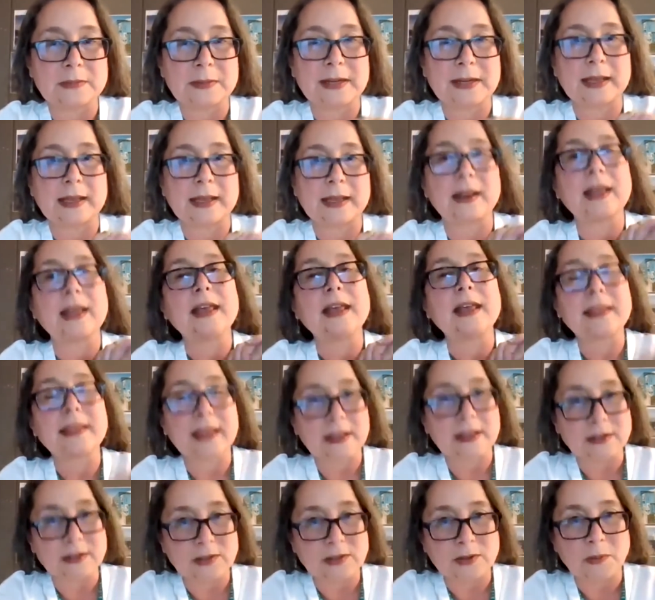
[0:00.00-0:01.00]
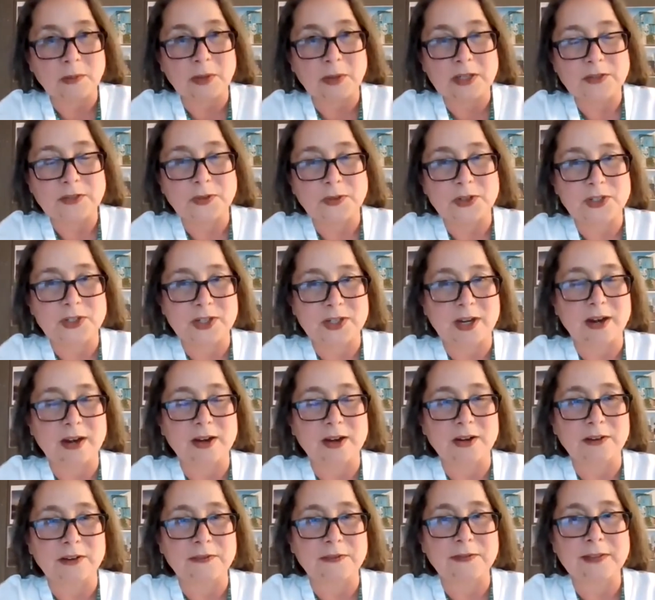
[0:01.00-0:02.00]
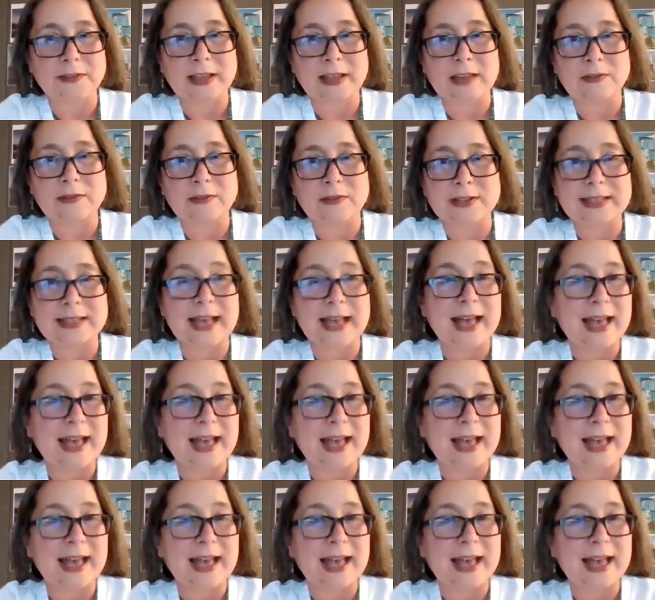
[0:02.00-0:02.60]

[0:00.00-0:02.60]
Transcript: But again, thanks so much for sharing your flavors.